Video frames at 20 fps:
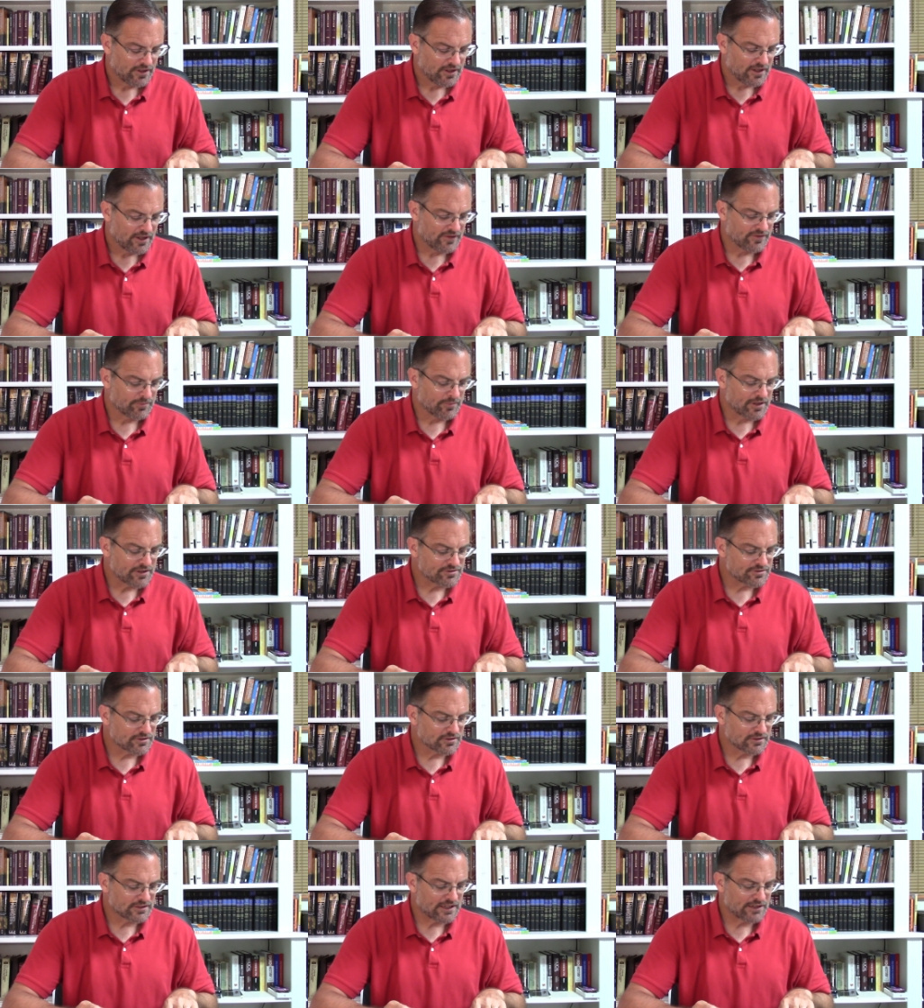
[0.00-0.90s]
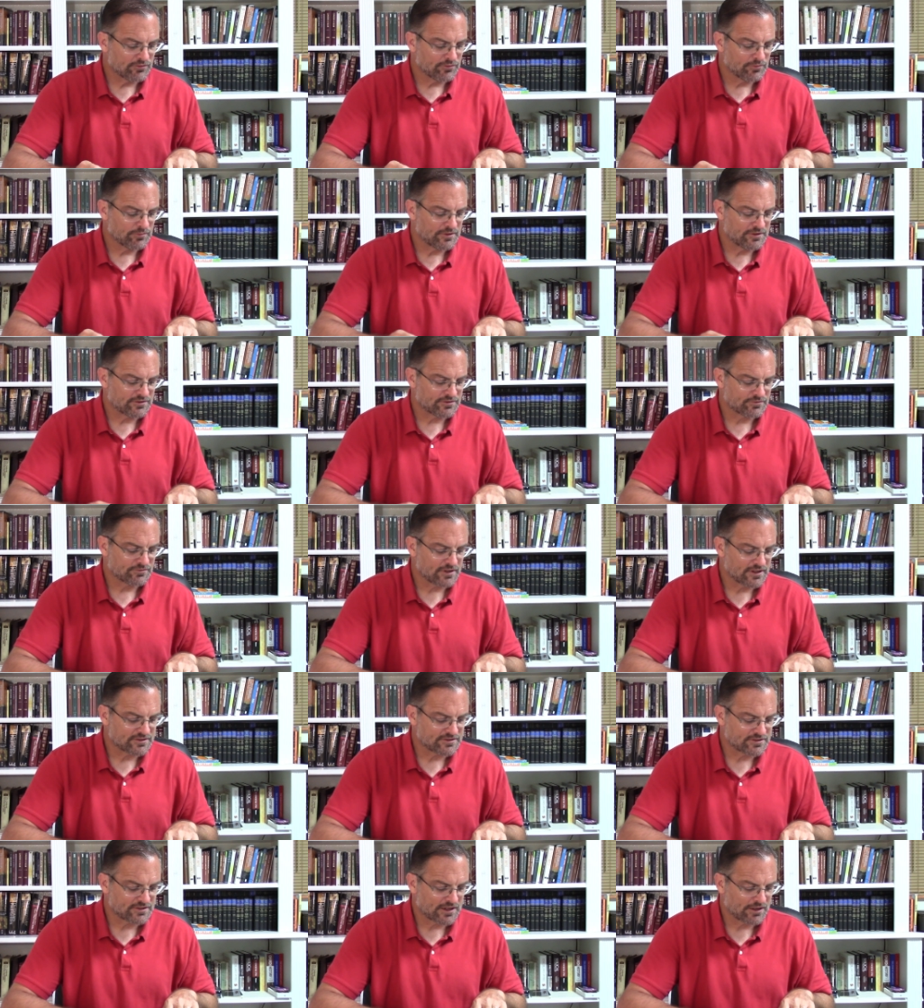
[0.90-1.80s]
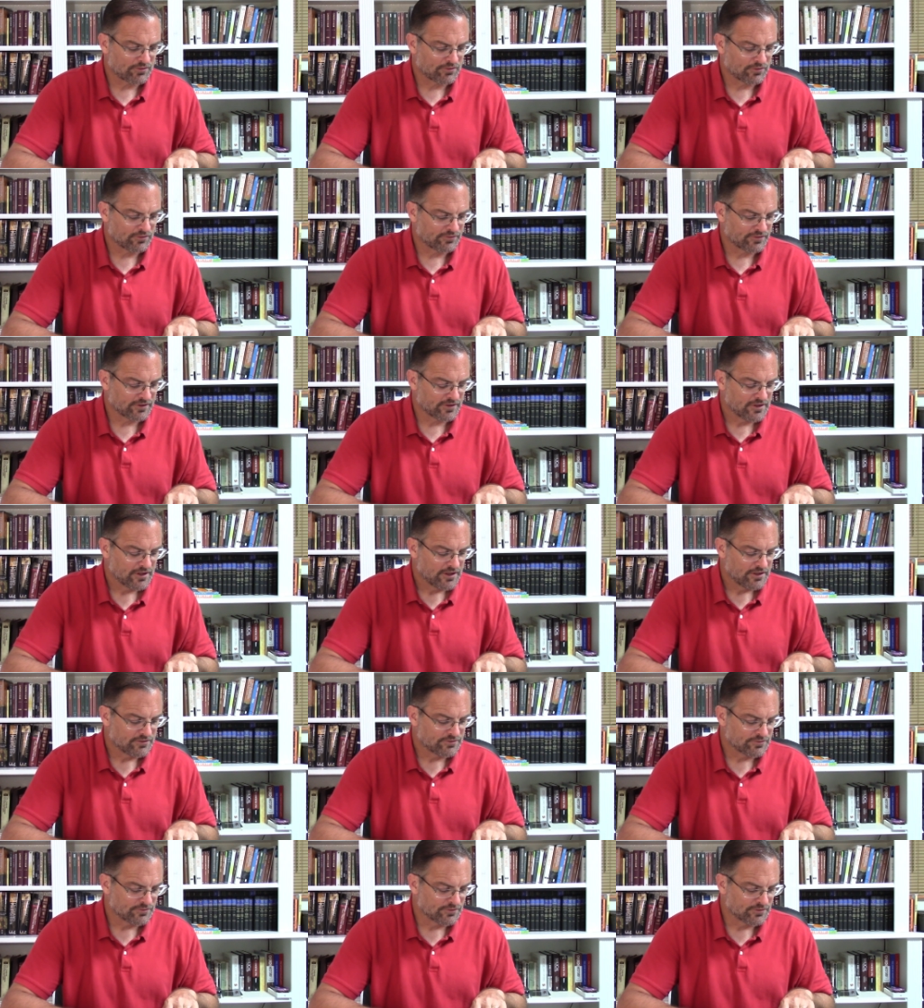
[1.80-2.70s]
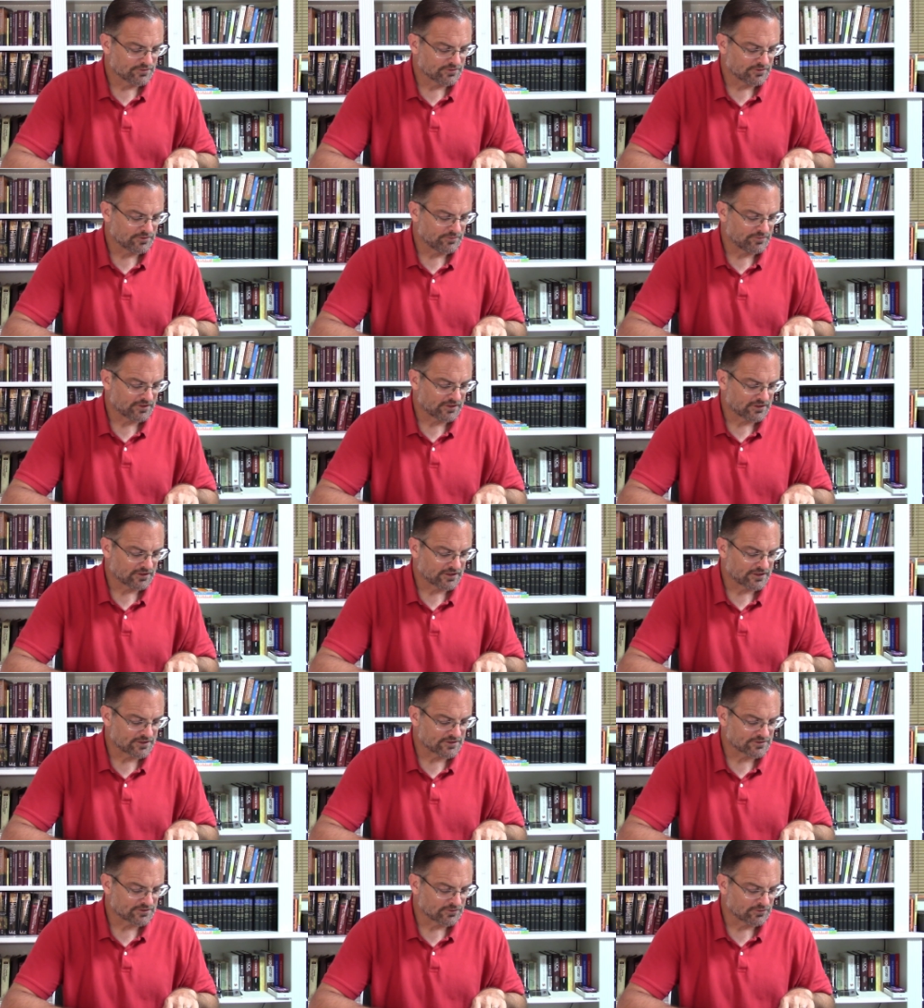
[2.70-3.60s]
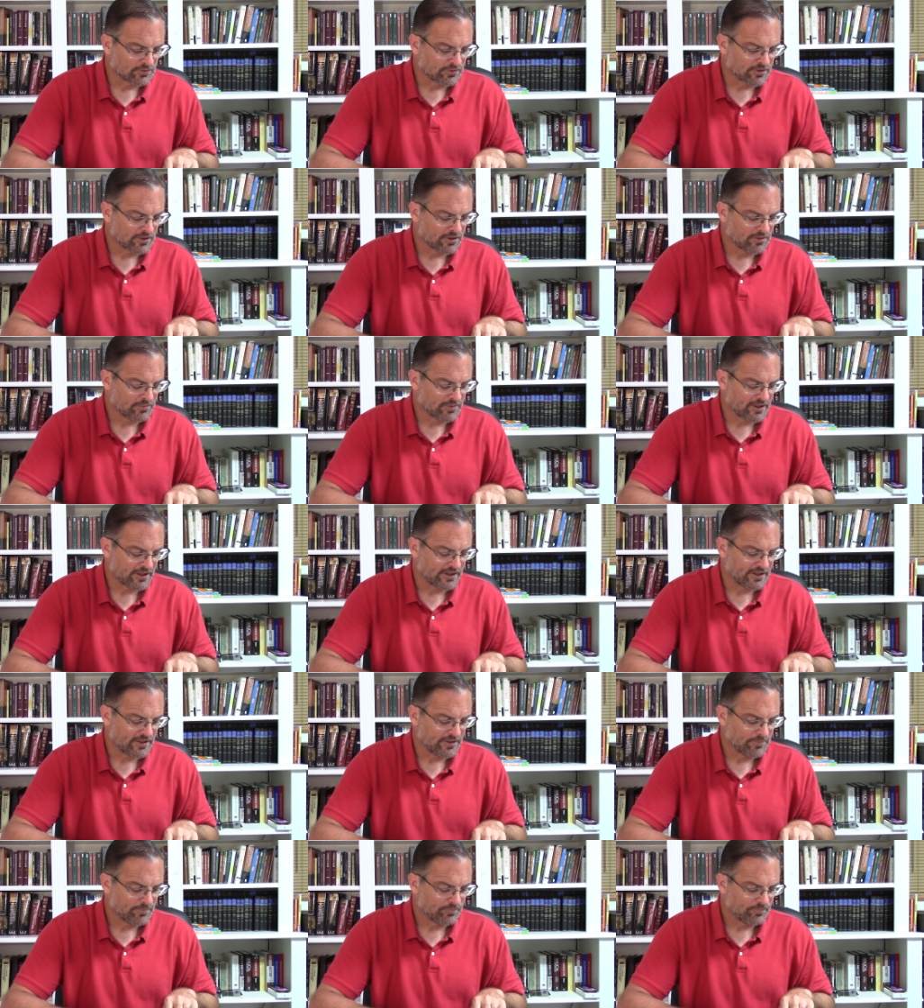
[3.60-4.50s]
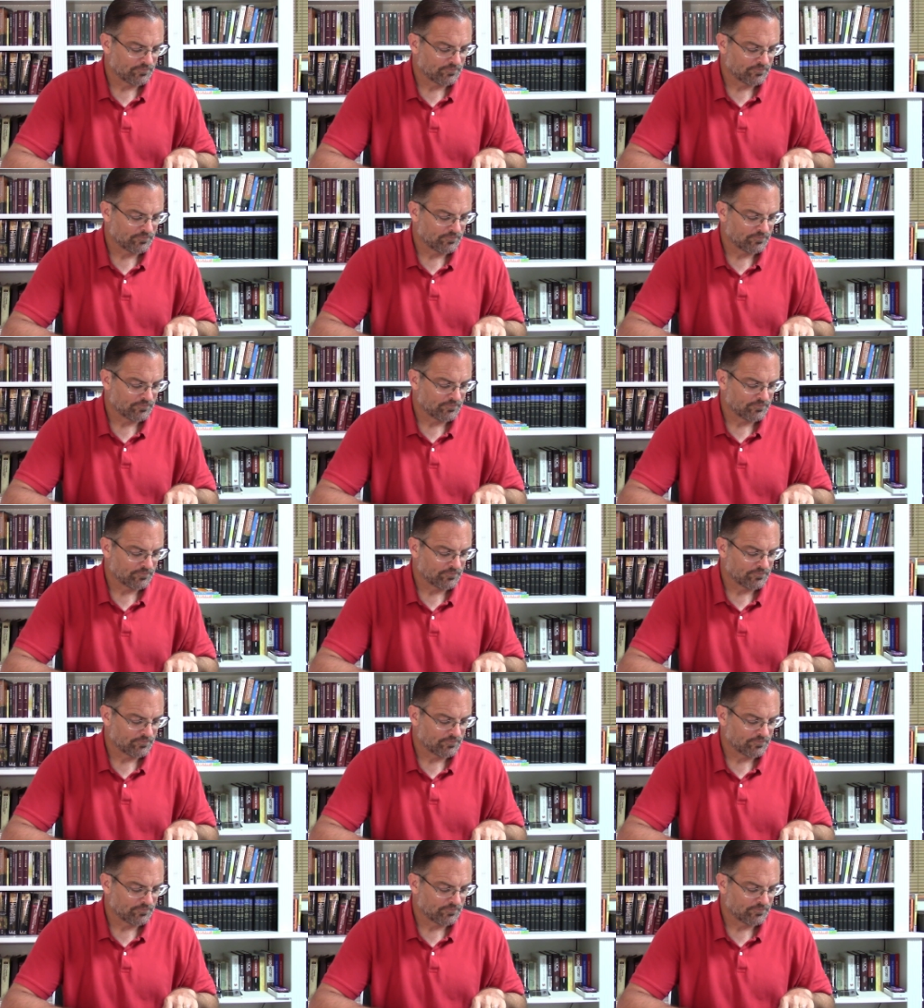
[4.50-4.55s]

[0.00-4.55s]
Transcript: And the measuring line will be stretched out over Jerusalem, declares the Lord Almighty.